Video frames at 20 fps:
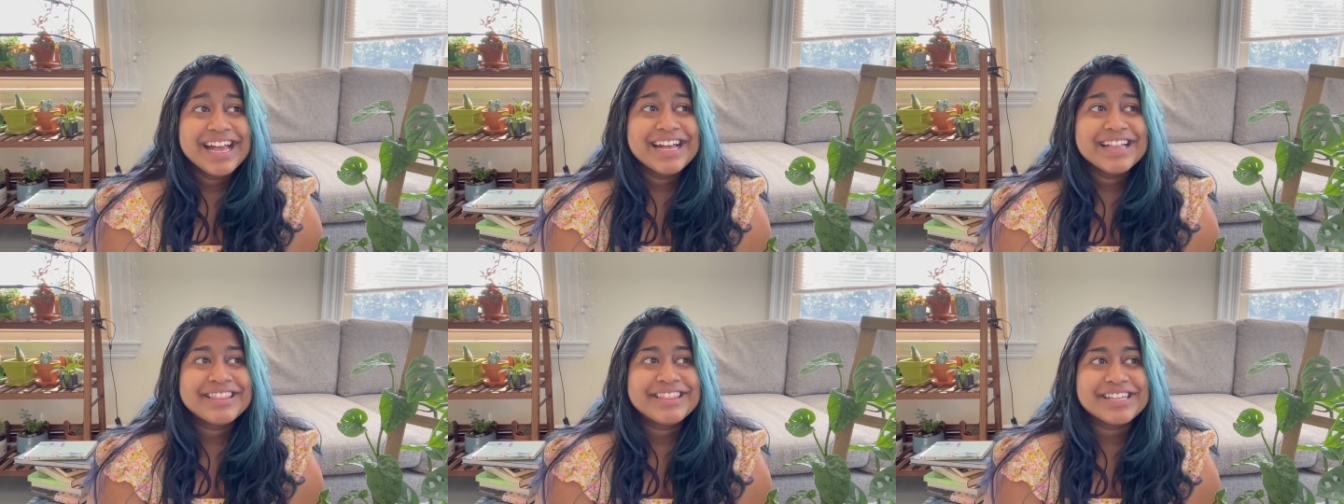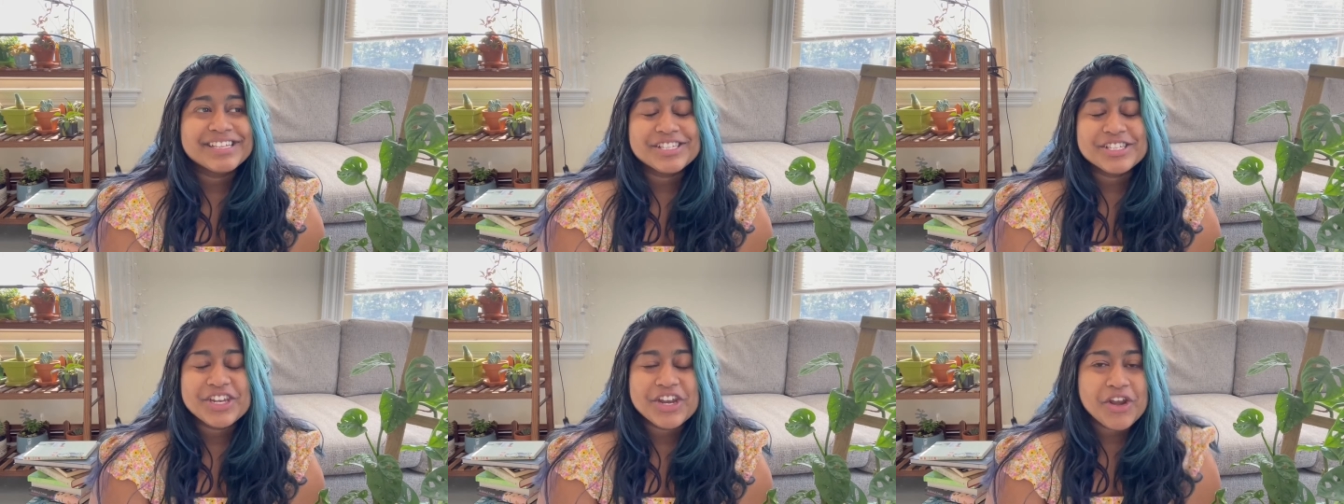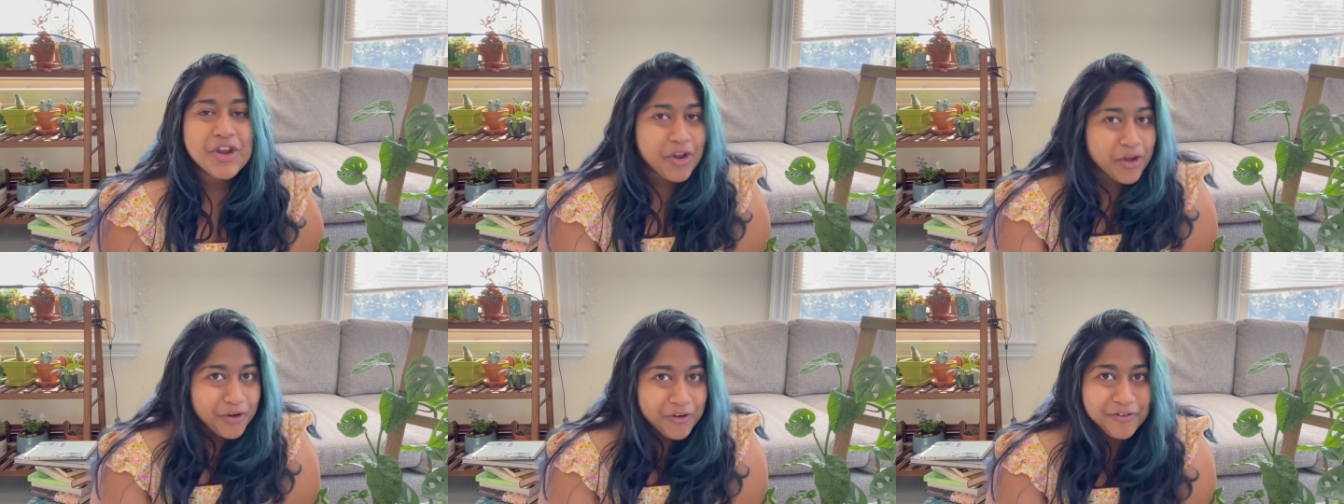this
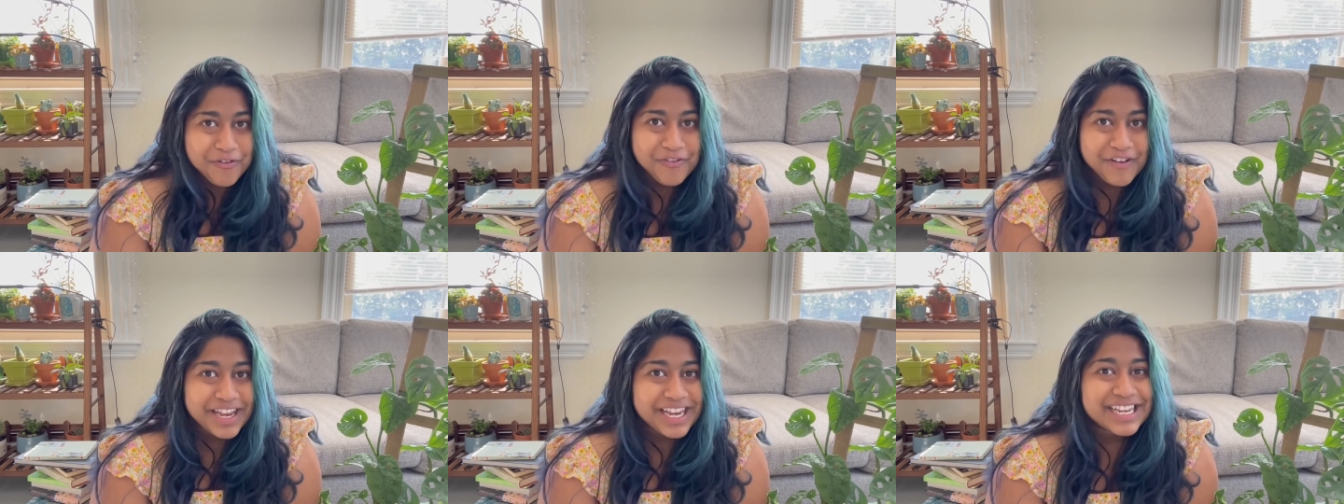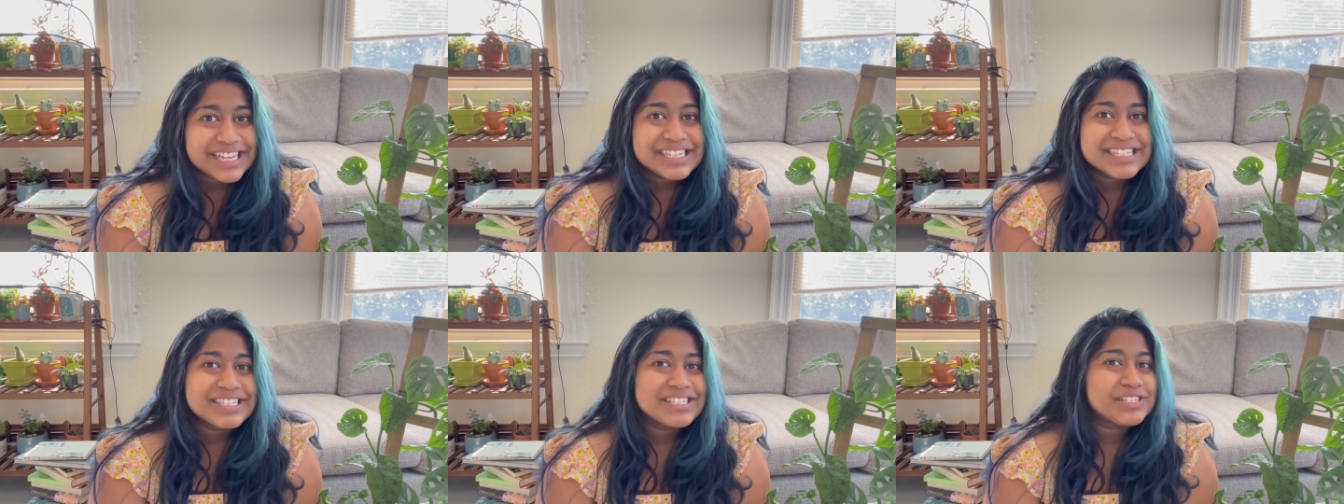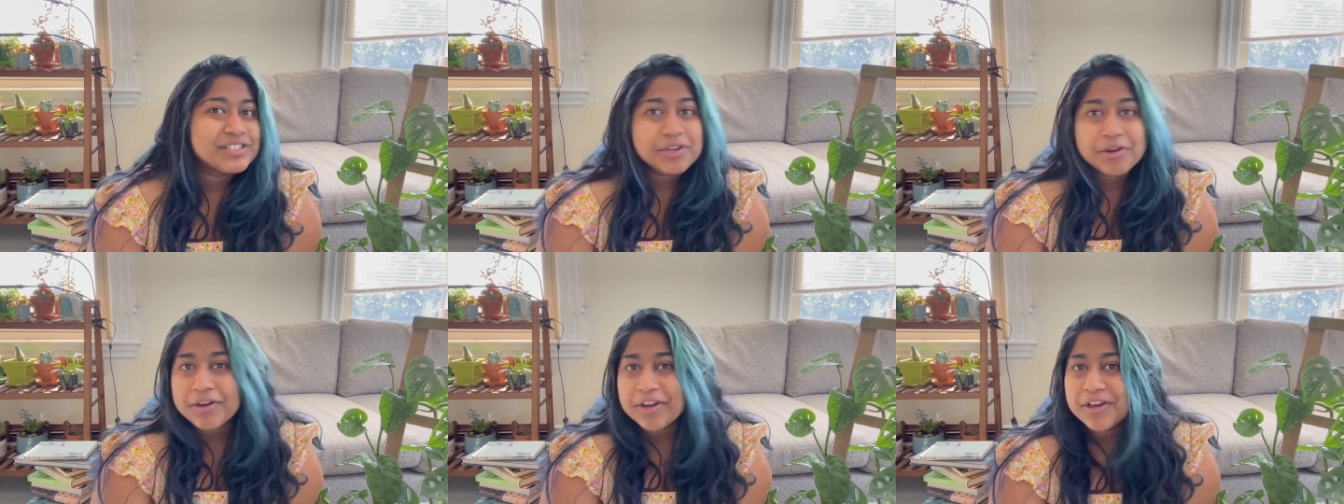No Face
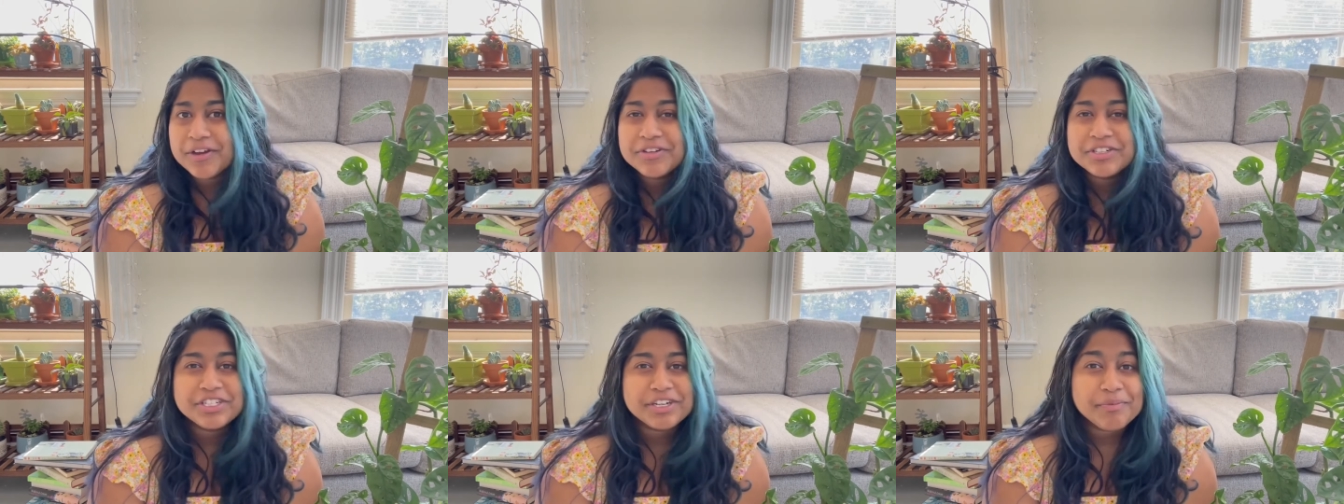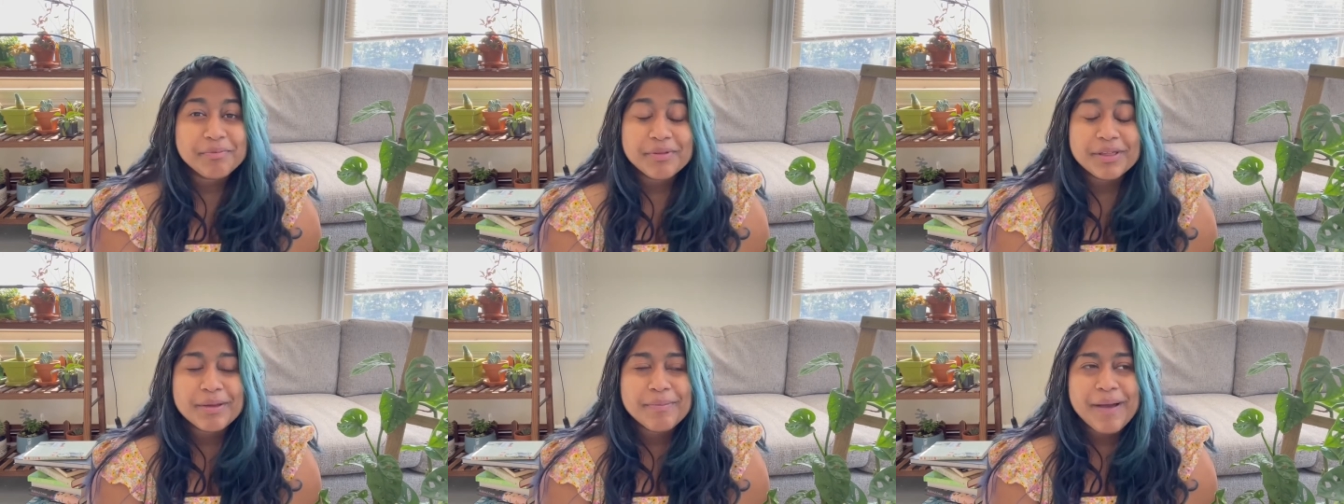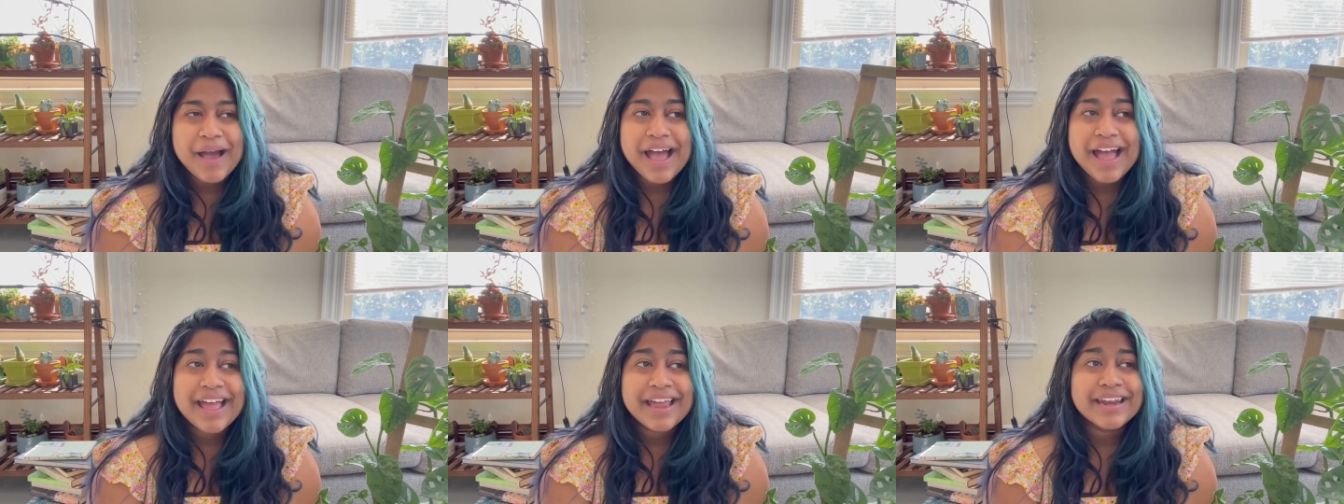Studio Ghibli
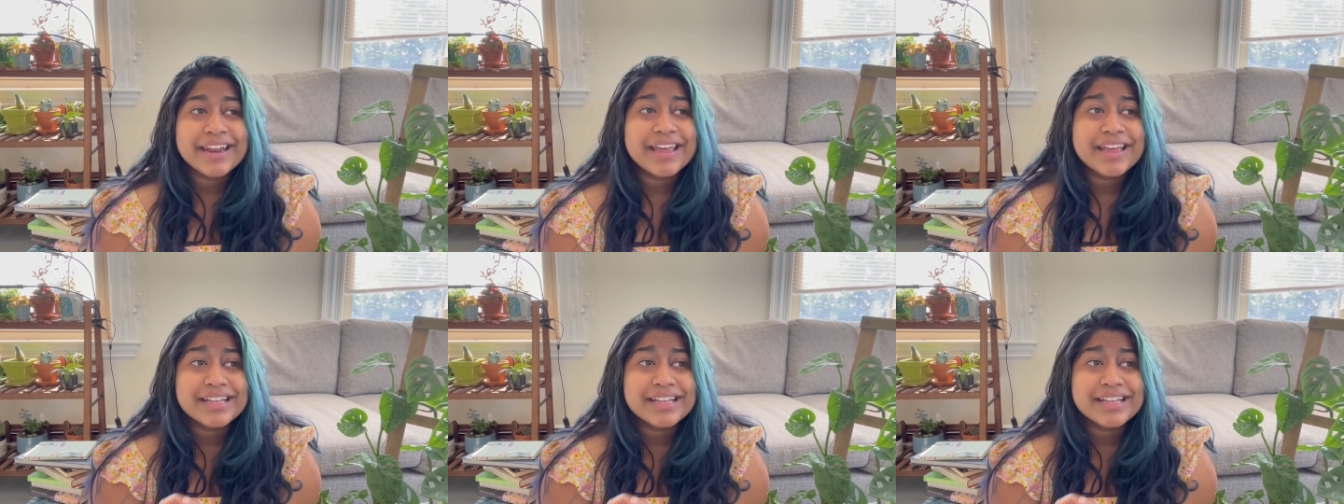pen.